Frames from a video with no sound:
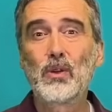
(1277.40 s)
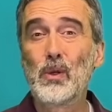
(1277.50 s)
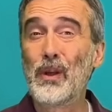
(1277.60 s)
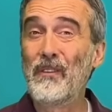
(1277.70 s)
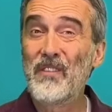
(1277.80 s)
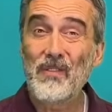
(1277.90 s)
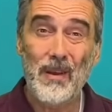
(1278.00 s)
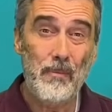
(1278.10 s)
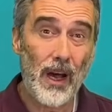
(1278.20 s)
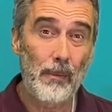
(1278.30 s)
including 50
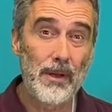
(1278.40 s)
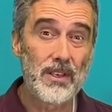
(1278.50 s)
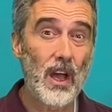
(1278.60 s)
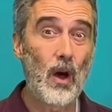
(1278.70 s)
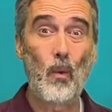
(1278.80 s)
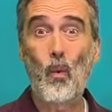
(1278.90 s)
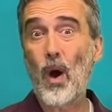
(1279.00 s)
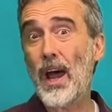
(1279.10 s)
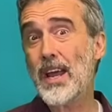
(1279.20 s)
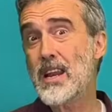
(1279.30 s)
bobbins, a
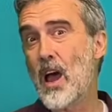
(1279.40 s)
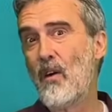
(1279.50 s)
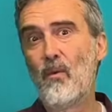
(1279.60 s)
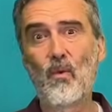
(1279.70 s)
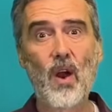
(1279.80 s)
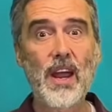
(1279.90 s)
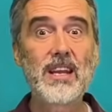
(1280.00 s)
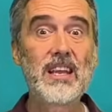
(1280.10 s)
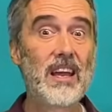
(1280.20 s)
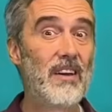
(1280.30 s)
wide
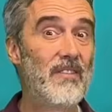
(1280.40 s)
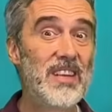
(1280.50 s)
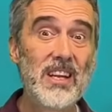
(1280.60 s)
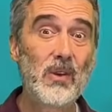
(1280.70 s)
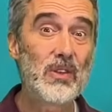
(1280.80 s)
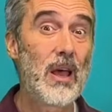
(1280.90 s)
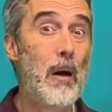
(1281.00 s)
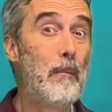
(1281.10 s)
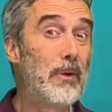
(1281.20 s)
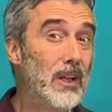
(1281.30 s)
variety of needles,
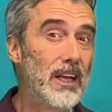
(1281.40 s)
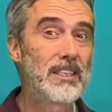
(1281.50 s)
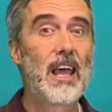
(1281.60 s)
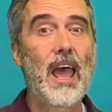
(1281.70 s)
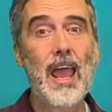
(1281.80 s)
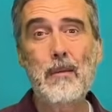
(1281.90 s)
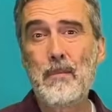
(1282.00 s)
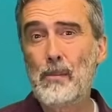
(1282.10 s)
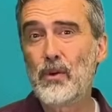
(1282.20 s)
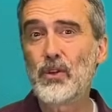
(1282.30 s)
plus a
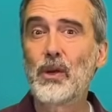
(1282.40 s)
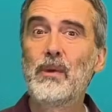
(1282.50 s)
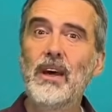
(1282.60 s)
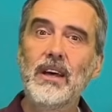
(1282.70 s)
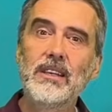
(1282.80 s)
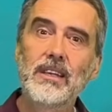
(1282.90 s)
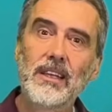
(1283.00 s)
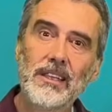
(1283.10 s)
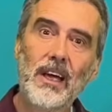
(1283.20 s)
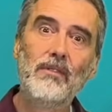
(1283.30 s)
membership to
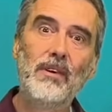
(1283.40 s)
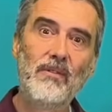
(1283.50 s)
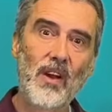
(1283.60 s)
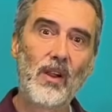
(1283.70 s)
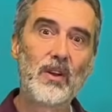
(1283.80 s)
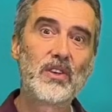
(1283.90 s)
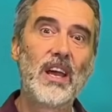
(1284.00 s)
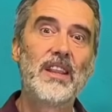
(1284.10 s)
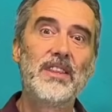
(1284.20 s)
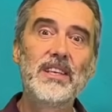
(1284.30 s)
love of knowledge.
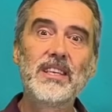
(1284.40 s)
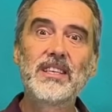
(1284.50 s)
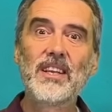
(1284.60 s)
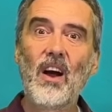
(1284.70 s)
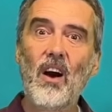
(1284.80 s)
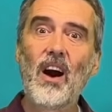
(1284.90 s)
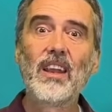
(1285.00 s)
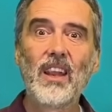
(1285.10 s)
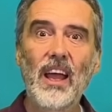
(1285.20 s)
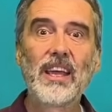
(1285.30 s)
This is an
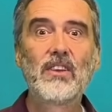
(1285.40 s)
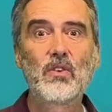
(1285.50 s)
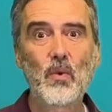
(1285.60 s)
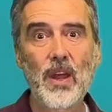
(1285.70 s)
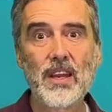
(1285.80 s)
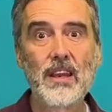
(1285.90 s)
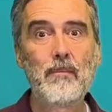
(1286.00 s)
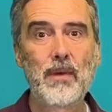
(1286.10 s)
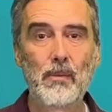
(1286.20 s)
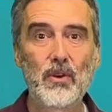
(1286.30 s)
online training
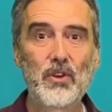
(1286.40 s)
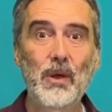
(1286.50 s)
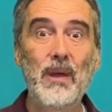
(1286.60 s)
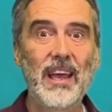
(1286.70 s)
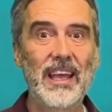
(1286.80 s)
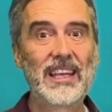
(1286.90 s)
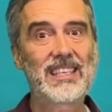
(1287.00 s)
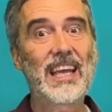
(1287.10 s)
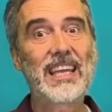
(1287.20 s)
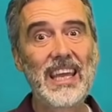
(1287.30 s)
membership. It's
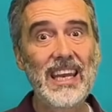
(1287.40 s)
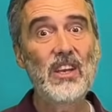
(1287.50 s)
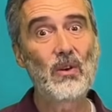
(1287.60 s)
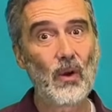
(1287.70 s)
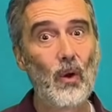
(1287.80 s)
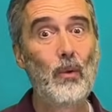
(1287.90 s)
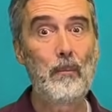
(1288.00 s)
like getting your own